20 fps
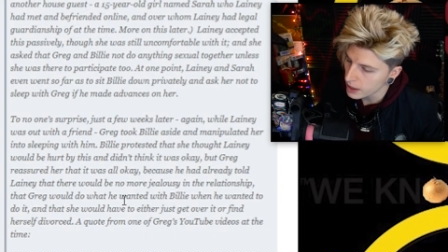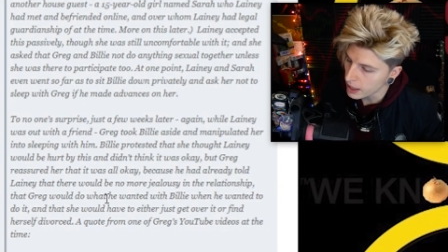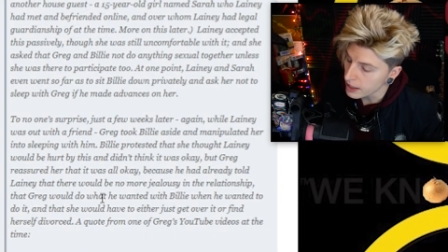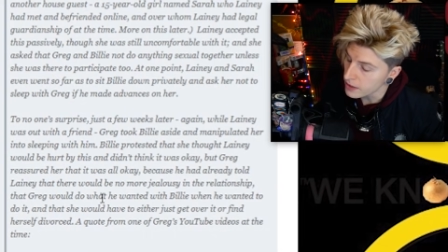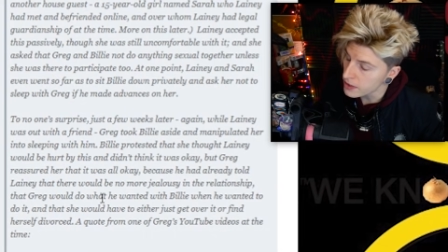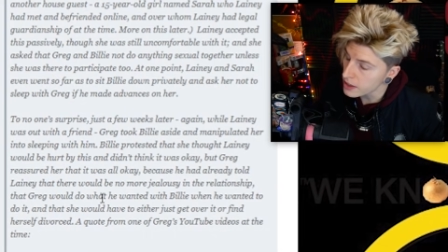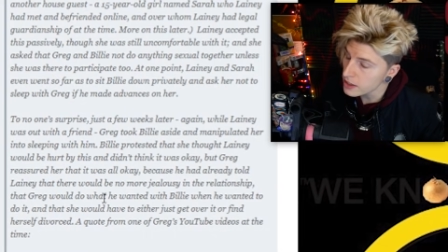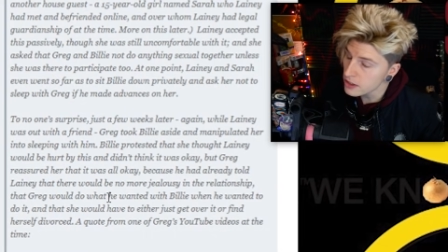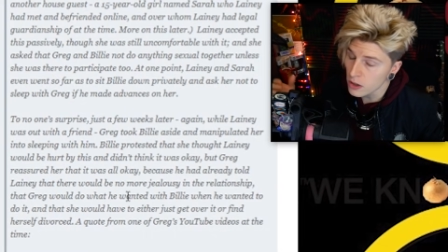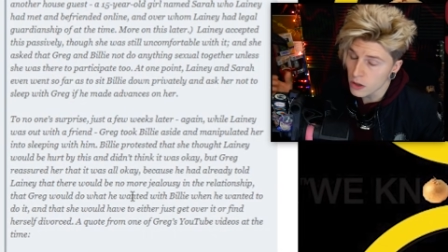He
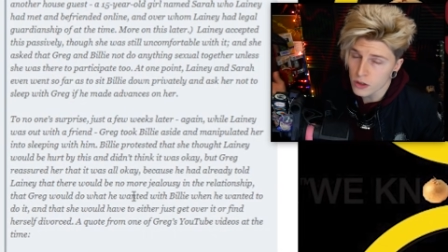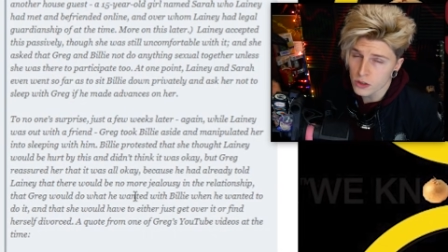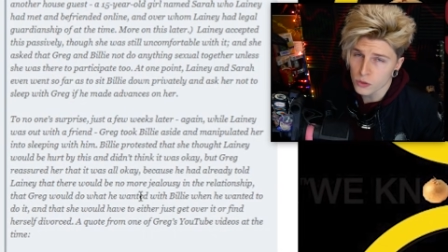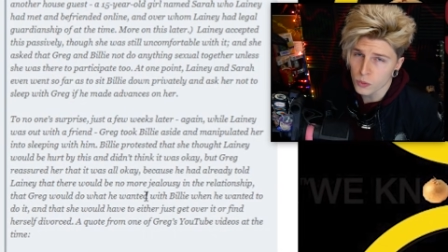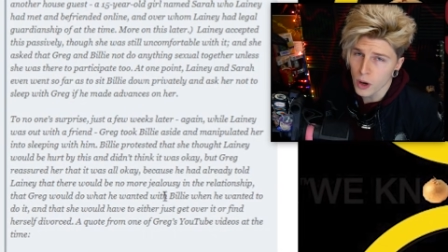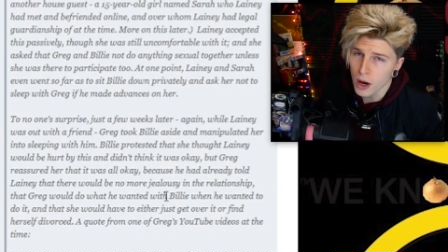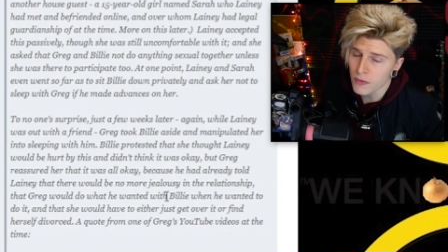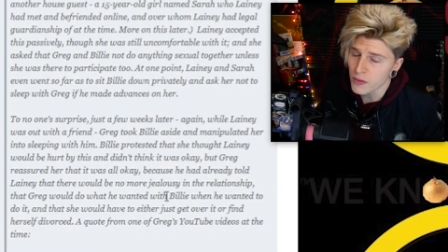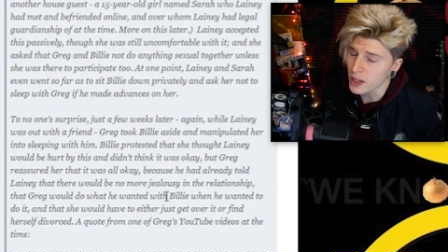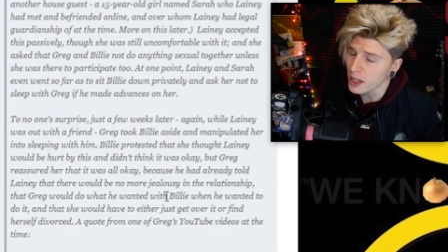then told his
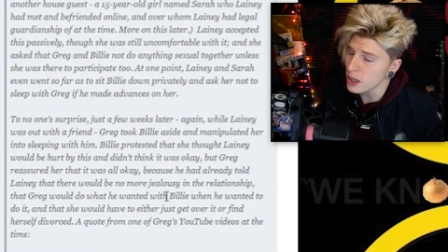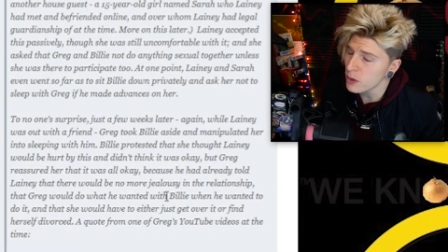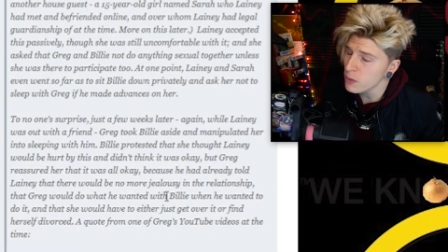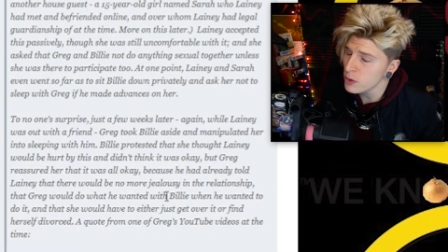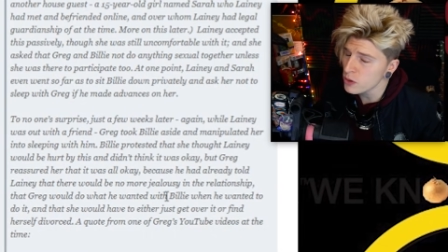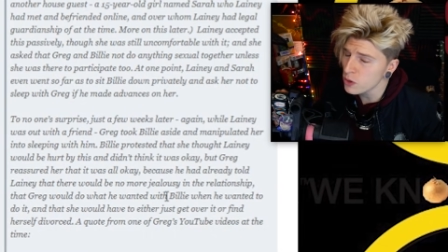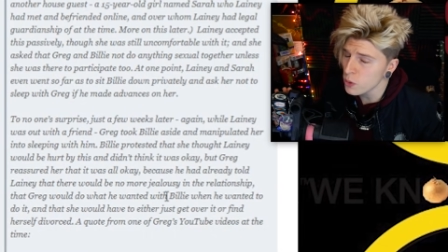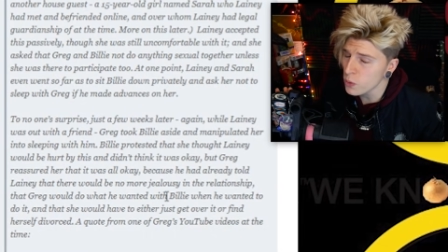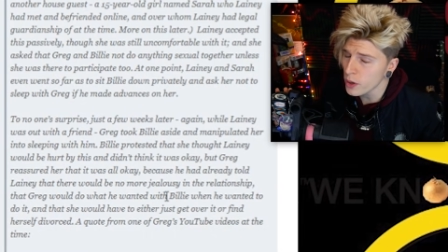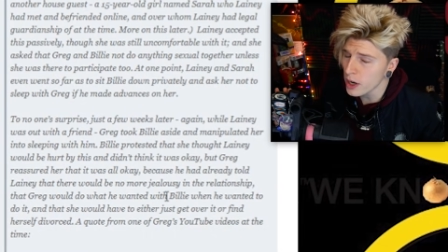wife that he
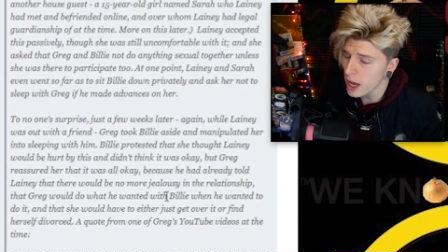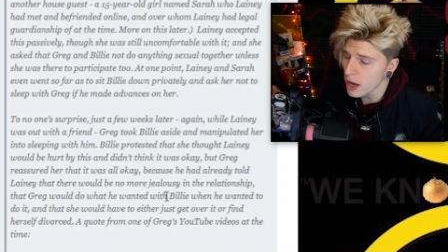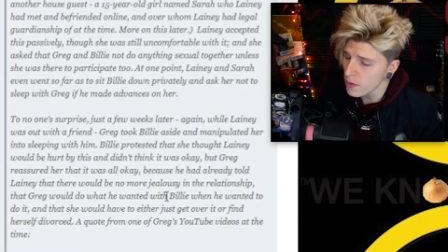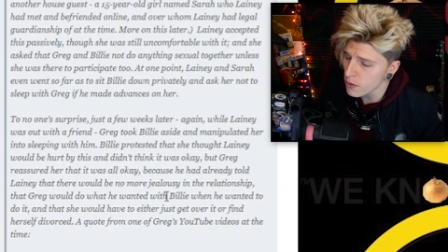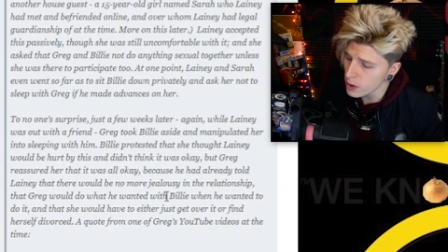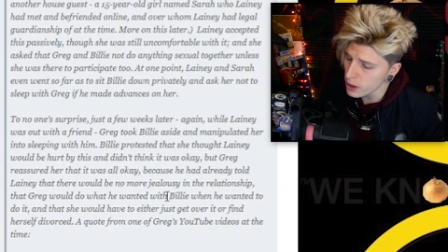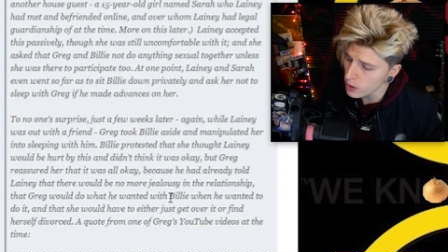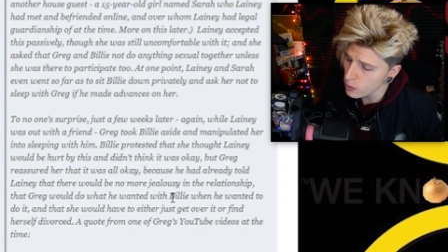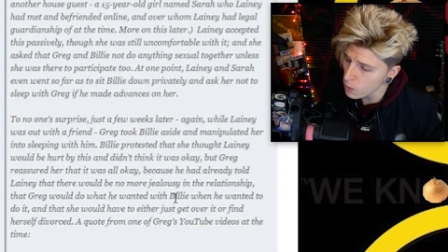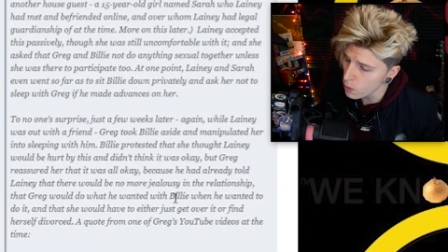would do
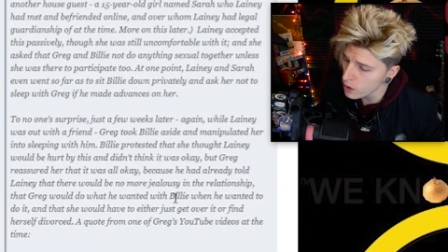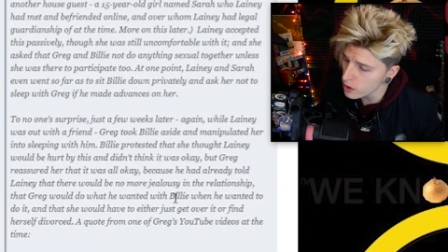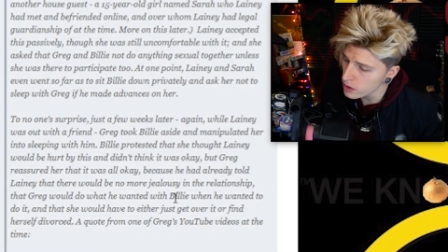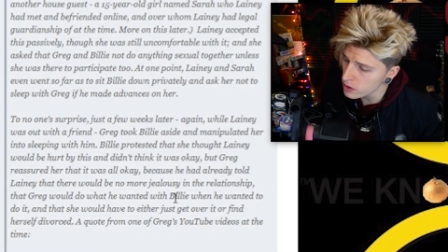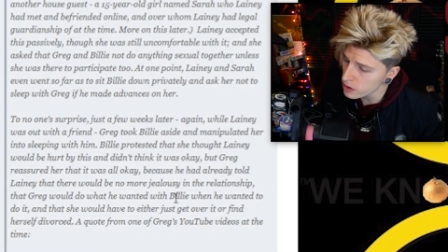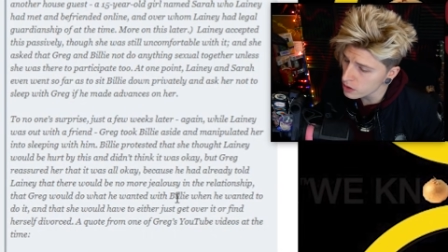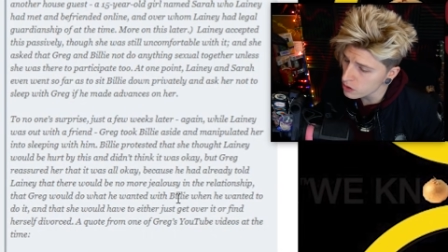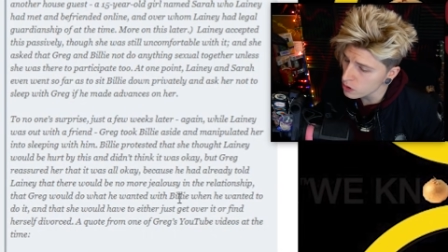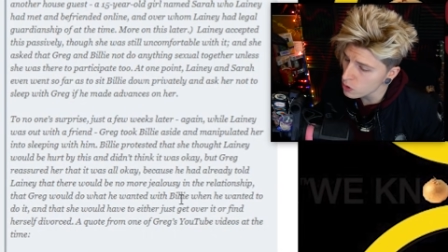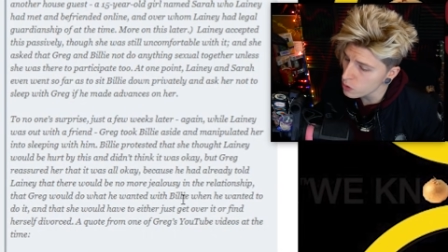whatever he wanted
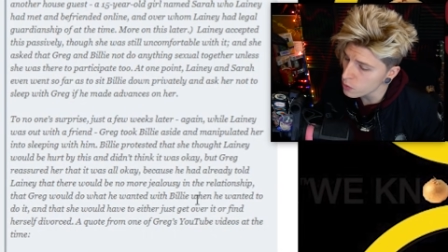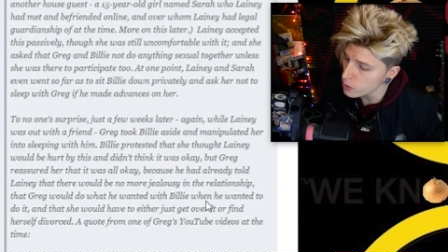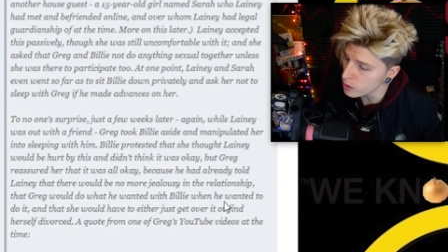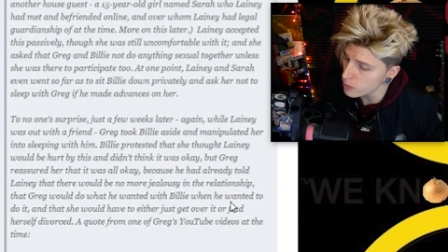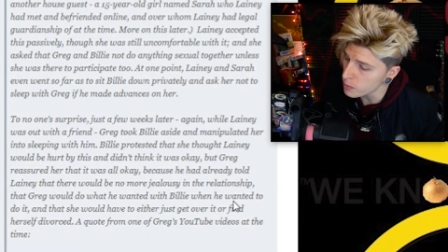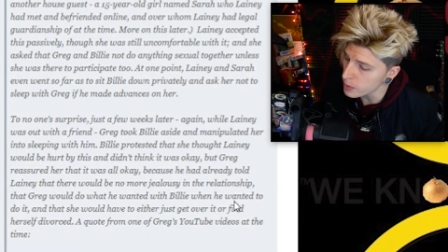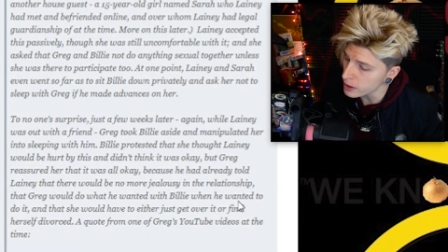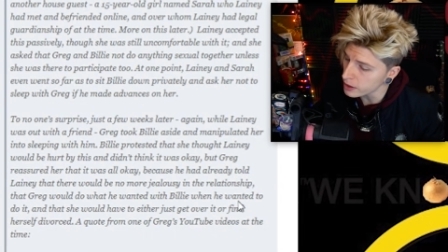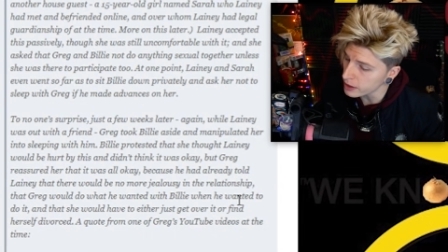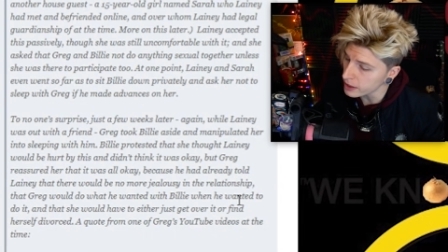to do
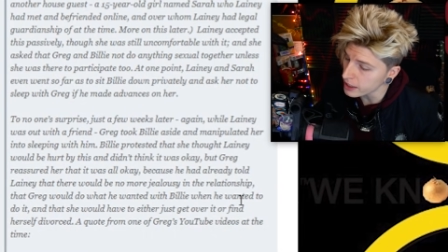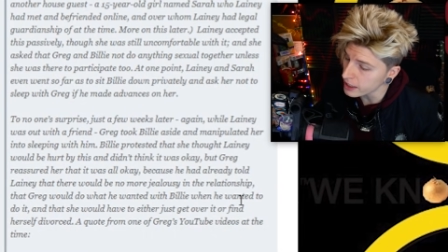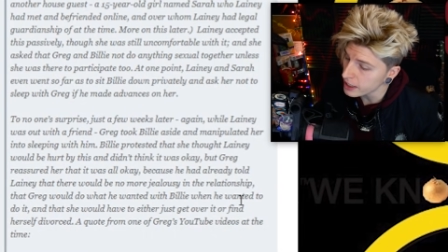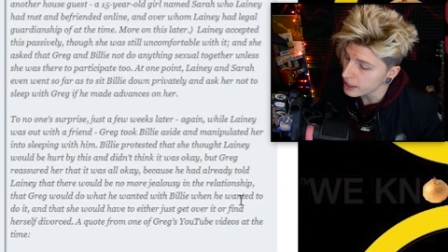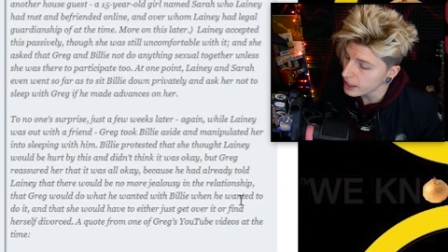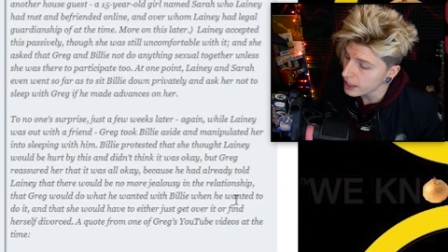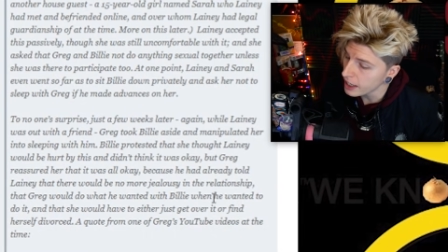with Billie,